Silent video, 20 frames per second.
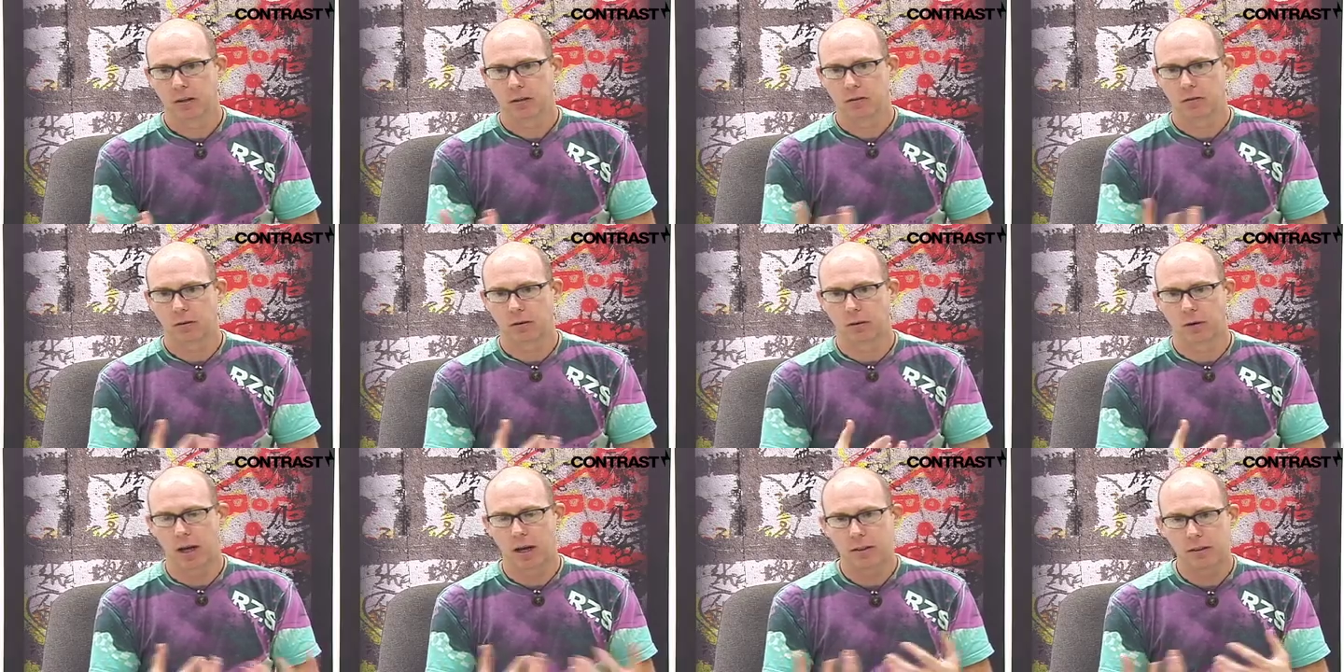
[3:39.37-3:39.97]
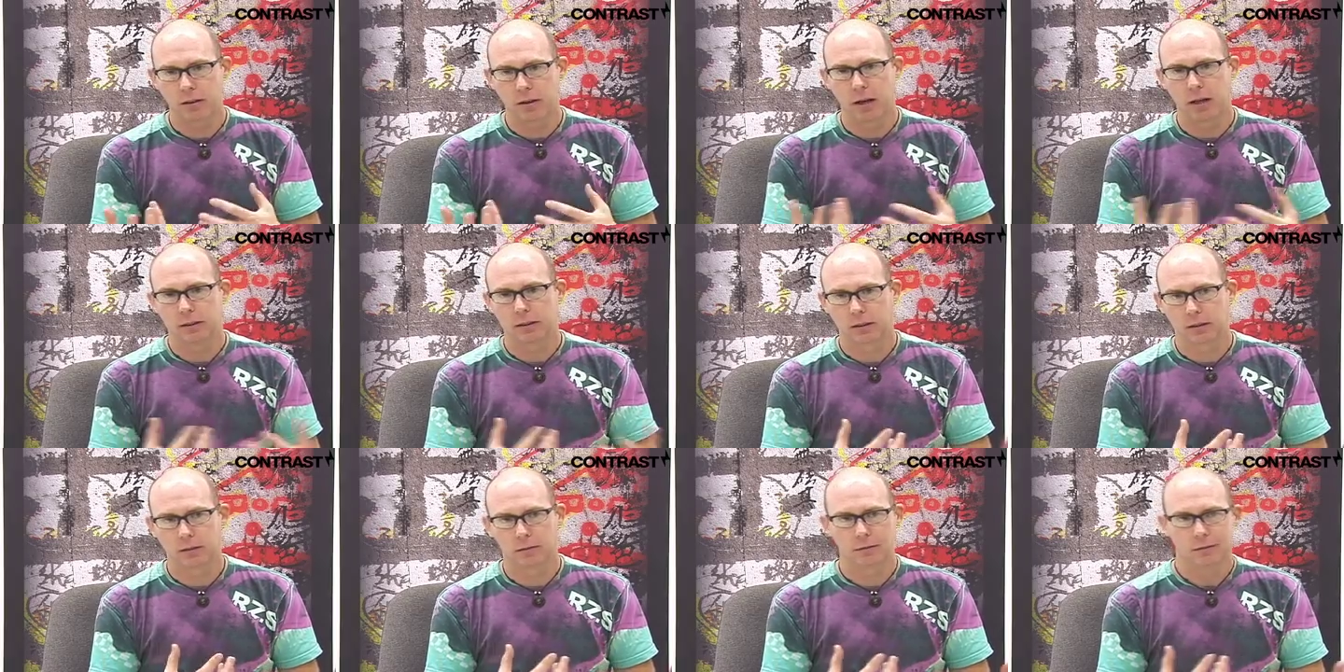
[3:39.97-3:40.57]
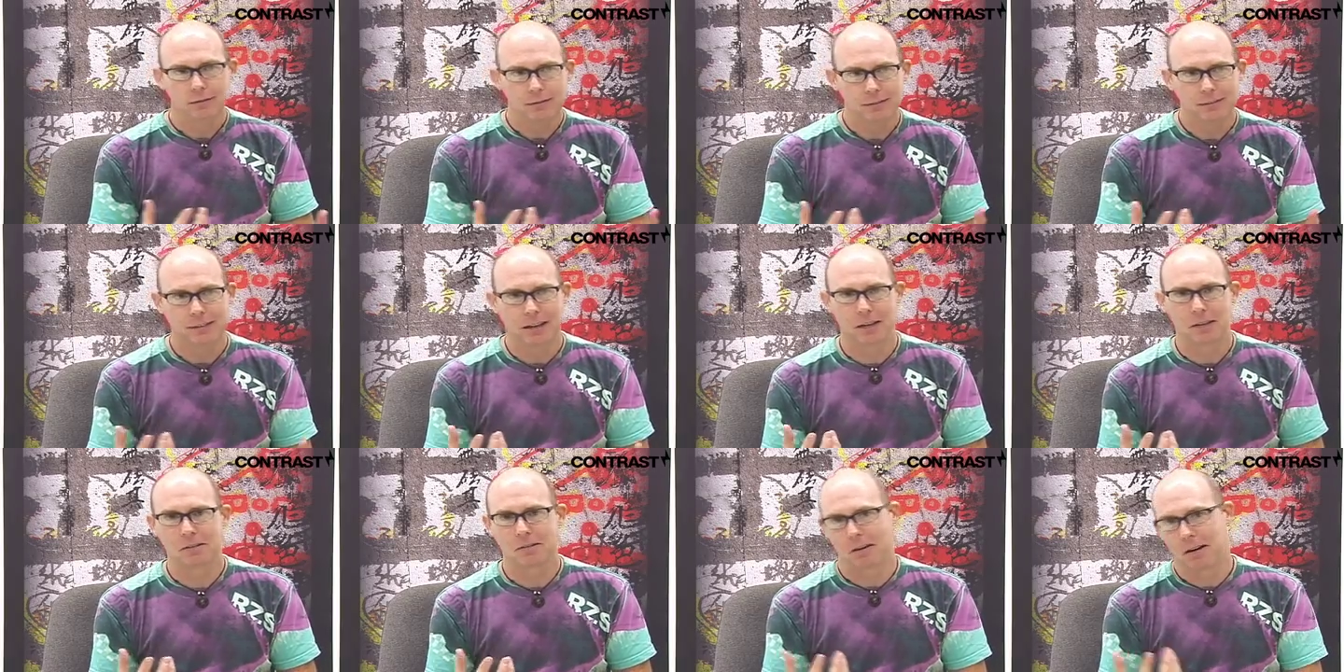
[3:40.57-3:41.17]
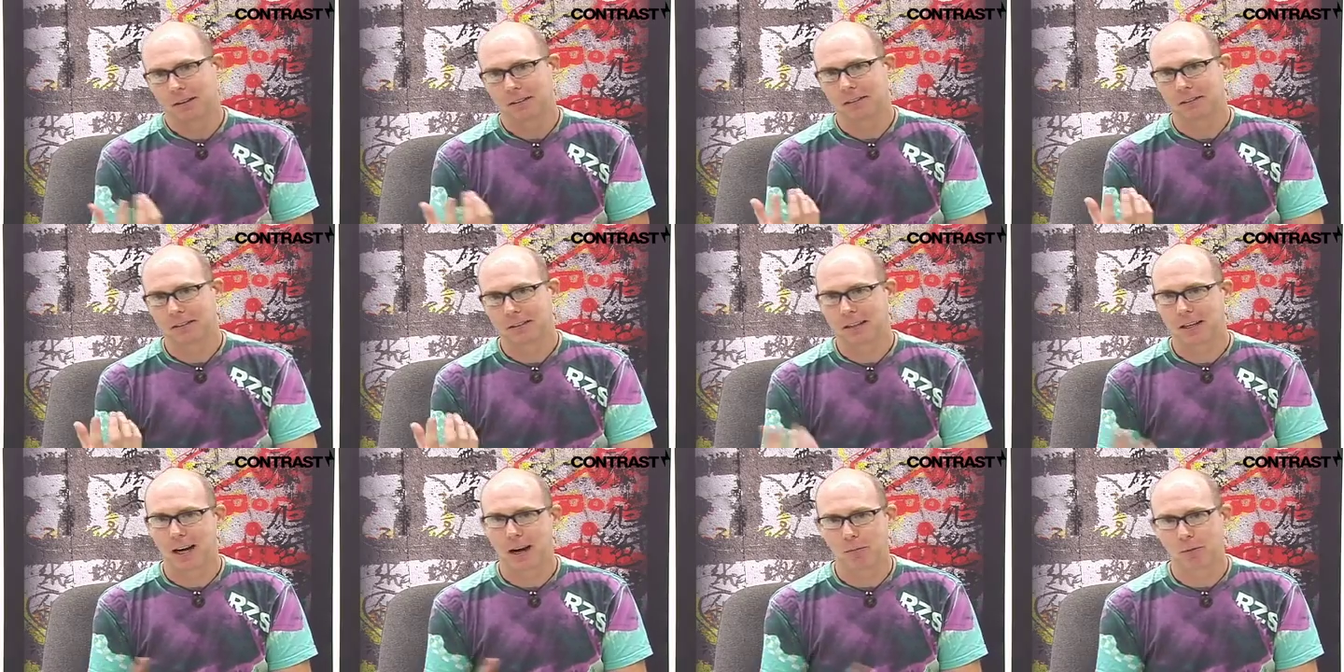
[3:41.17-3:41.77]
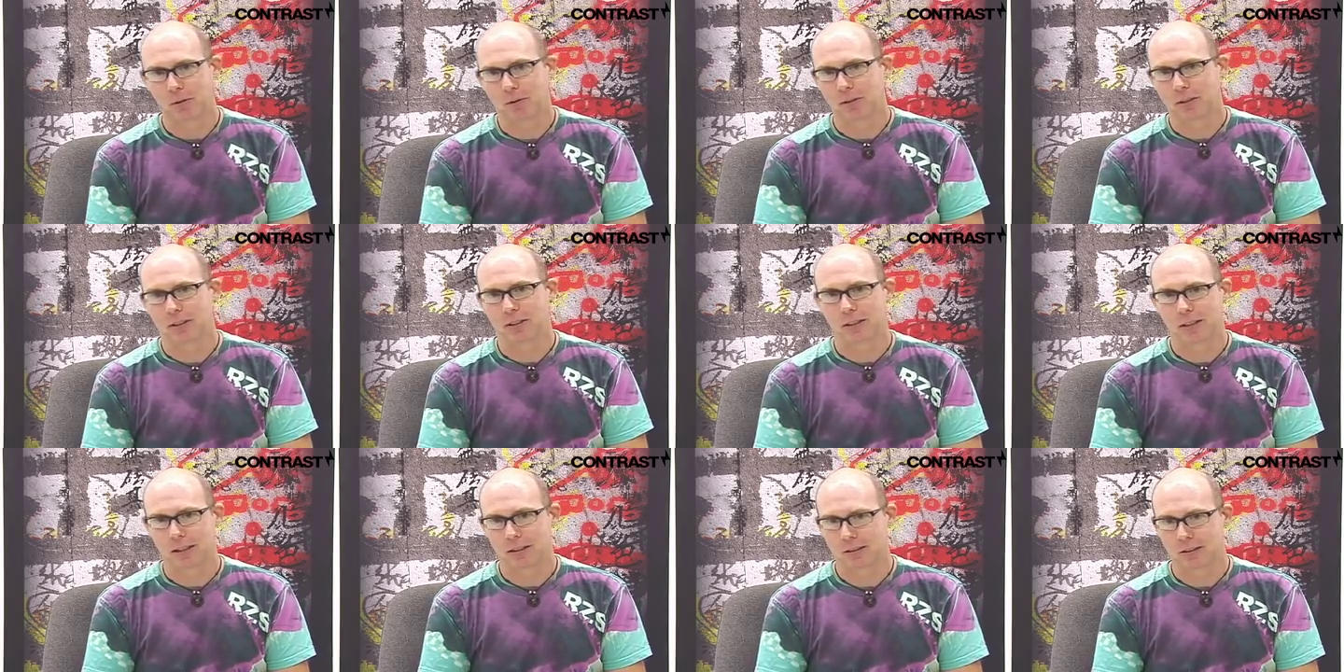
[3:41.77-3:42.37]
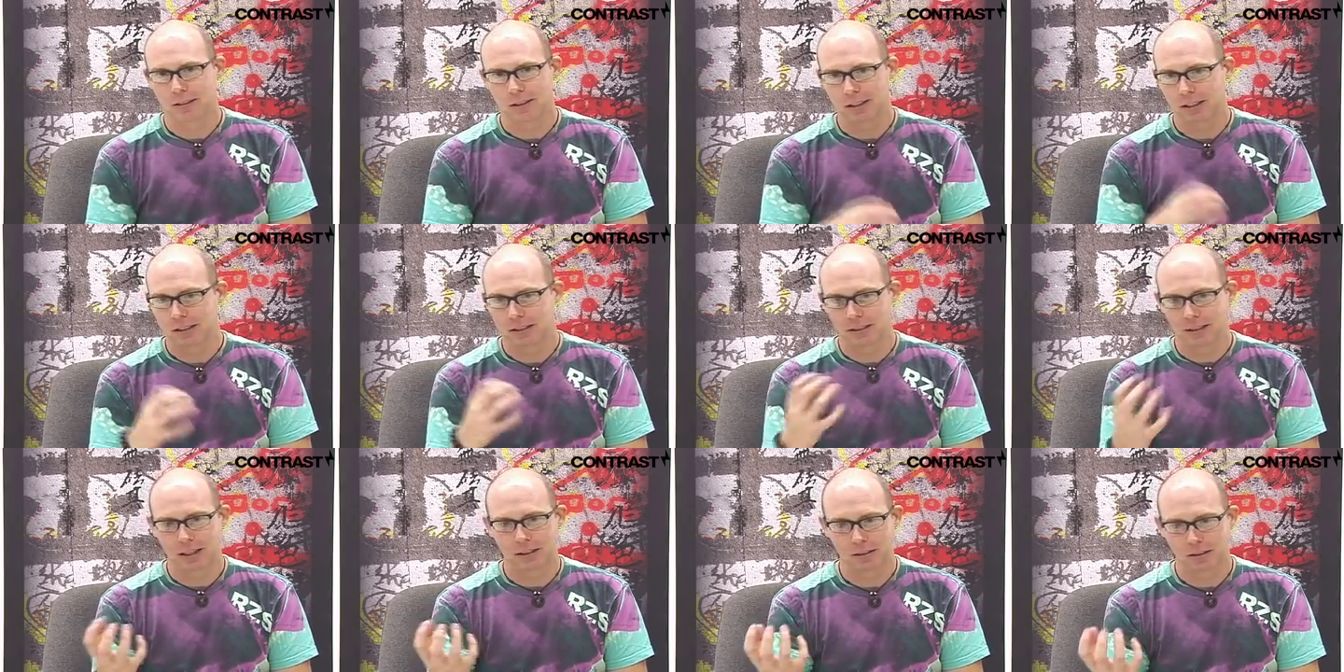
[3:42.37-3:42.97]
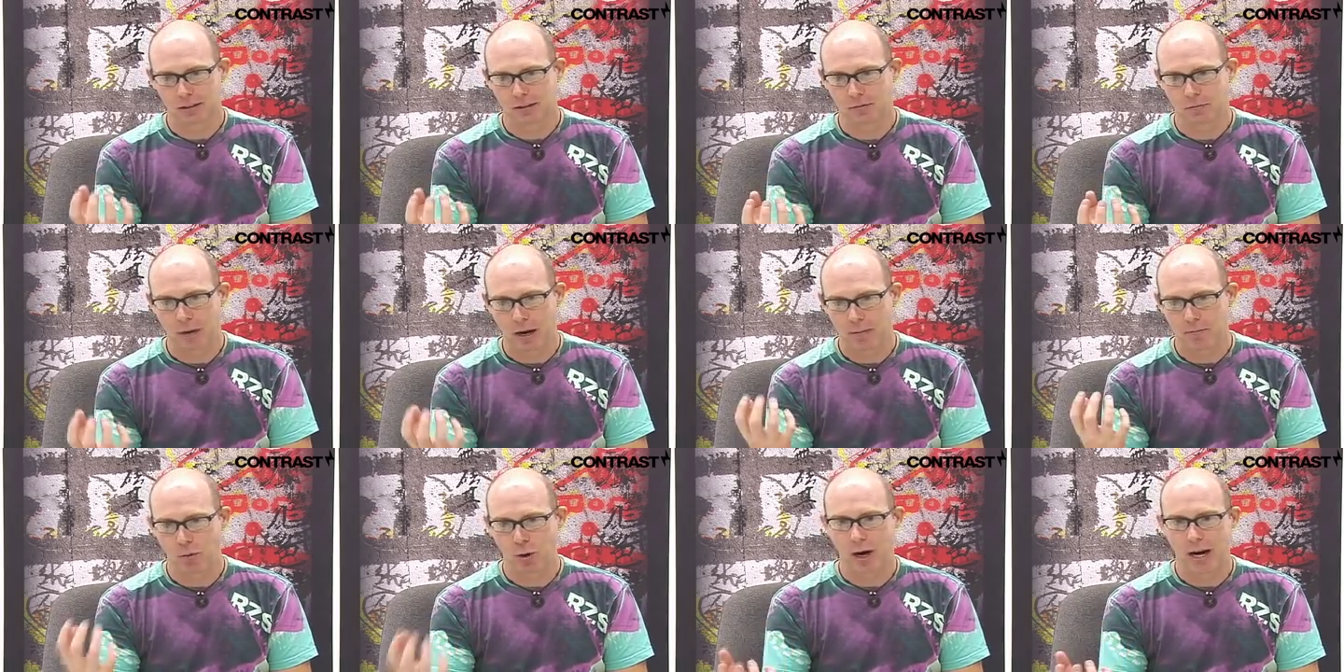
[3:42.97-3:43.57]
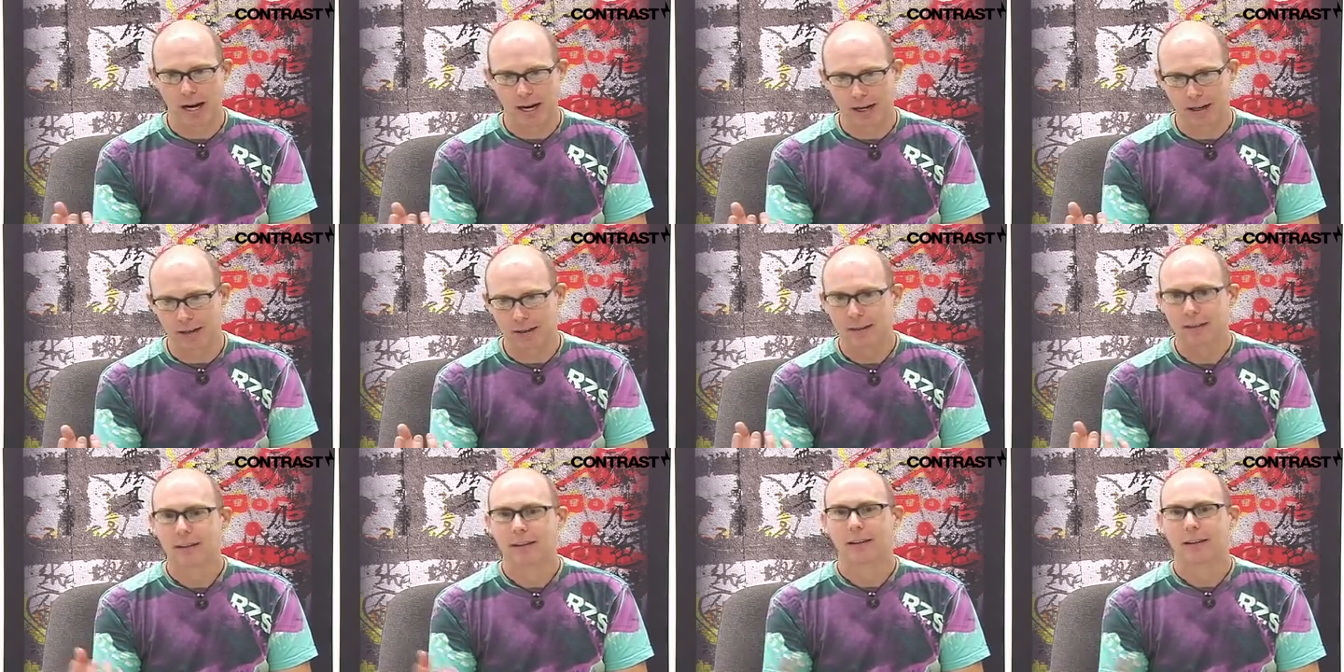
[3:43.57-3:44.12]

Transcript: So I thought that the camera was essentially an extension of my brain,